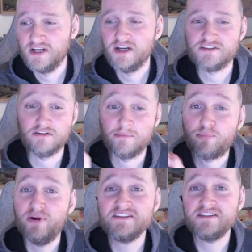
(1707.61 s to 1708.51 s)
So the
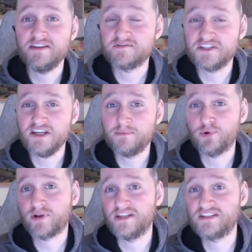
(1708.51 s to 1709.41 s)
president of
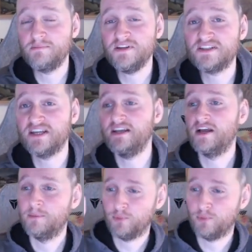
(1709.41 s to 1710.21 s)
Singapore can simply say,